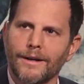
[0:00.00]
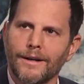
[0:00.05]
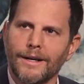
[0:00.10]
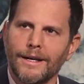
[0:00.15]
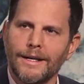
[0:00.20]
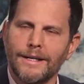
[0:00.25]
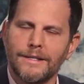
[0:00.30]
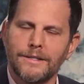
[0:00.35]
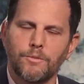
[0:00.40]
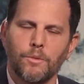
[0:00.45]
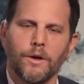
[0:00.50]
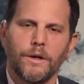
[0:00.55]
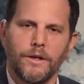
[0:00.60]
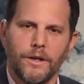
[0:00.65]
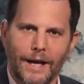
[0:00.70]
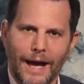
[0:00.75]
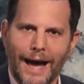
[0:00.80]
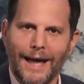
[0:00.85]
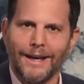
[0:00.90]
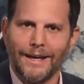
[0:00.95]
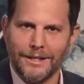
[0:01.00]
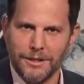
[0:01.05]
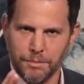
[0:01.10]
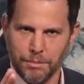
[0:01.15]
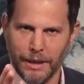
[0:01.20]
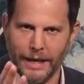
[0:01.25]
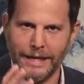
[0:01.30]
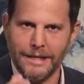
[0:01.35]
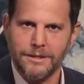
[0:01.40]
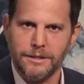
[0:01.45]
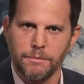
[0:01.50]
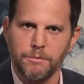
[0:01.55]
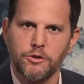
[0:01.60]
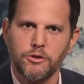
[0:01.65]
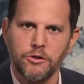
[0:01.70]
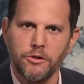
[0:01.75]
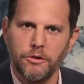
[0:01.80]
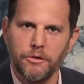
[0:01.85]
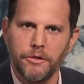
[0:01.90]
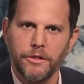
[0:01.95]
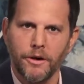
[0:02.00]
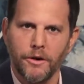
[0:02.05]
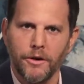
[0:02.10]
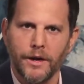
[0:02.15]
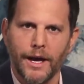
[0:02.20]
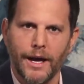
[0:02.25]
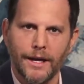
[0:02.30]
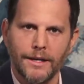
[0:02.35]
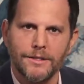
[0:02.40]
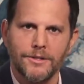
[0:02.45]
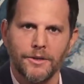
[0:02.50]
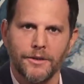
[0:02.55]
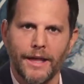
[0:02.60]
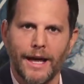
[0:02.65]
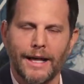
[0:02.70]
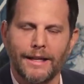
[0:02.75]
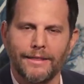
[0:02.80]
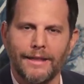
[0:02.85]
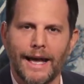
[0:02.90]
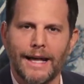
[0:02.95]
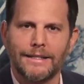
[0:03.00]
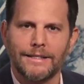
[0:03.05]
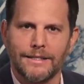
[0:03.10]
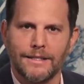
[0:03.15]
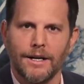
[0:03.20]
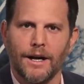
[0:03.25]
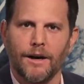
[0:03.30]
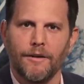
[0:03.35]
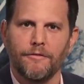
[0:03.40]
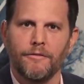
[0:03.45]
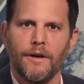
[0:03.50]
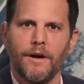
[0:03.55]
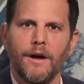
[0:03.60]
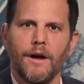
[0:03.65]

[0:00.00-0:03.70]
is, well, you got to explain some truth? Okay, so that's tough.